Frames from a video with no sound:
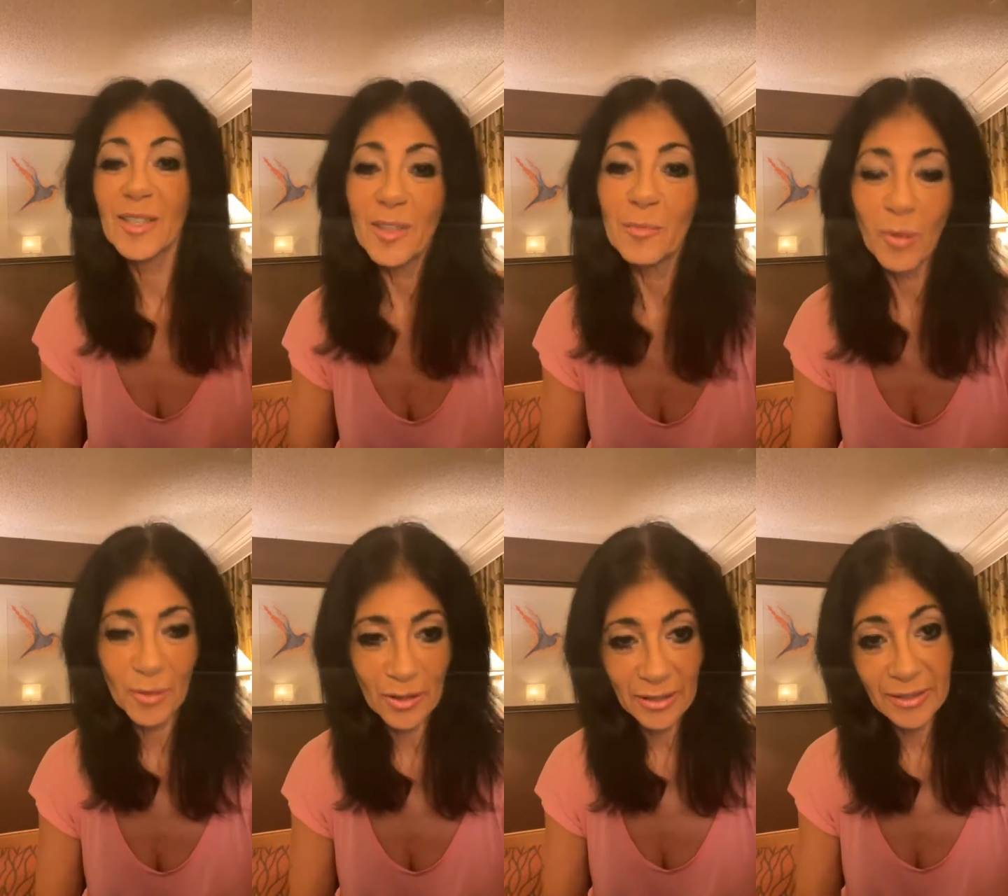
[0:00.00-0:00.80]
they're
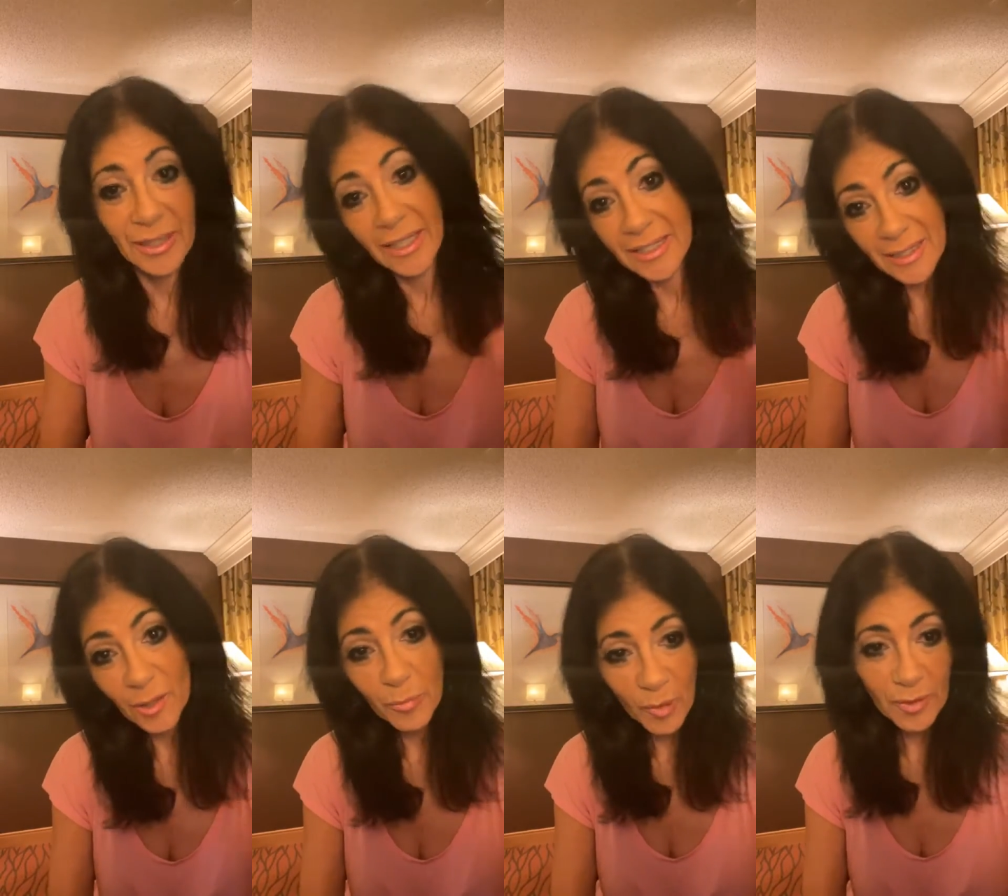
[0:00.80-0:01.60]
both good because
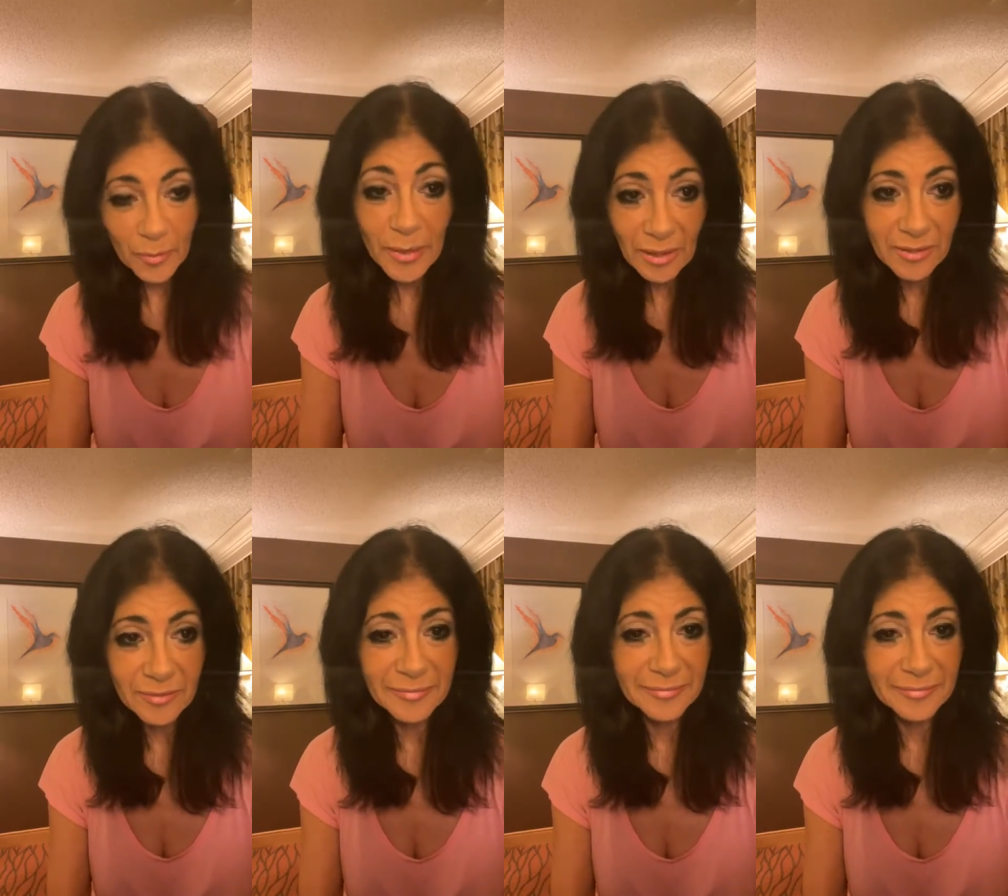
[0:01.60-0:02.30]
they're both real.